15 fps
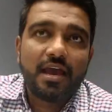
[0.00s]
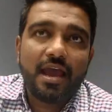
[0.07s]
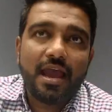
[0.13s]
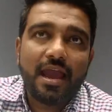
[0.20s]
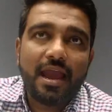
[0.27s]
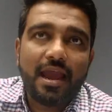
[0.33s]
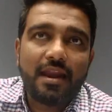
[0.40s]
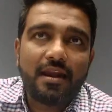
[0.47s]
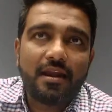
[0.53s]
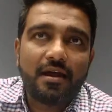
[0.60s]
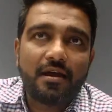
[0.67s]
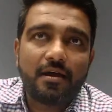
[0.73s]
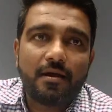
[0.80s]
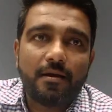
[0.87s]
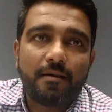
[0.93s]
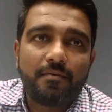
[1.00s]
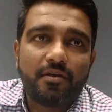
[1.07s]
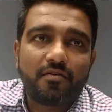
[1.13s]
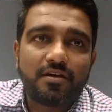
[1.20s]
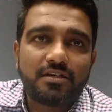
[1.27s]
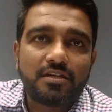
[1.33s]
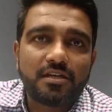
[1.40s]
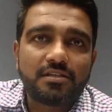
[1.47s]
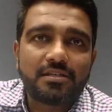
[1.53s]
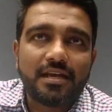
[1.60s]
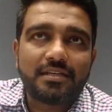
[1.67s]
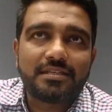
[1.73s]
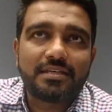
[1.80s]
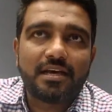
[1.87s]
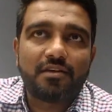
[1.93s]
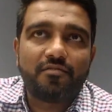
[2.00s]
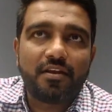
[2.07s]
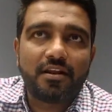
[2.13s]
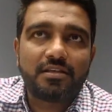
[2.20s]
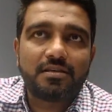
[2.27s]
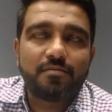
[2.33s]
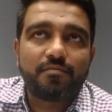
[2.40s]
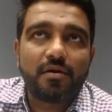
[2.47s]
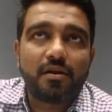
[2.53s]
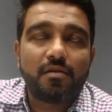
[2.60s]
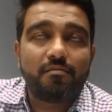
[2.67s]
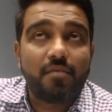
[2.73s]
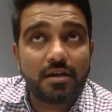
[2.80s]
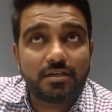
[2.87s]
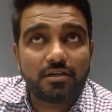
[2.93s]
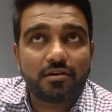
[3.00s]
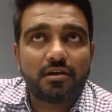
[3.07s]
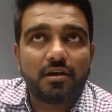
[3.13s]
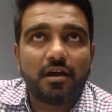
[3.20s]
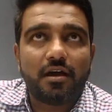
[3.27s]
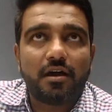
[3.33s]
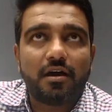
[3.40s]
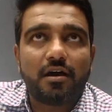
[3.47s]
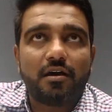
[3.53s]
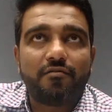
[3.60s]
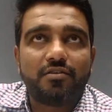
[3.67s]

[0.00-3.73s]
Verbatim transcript: and uh, the question sets are very simple but uh,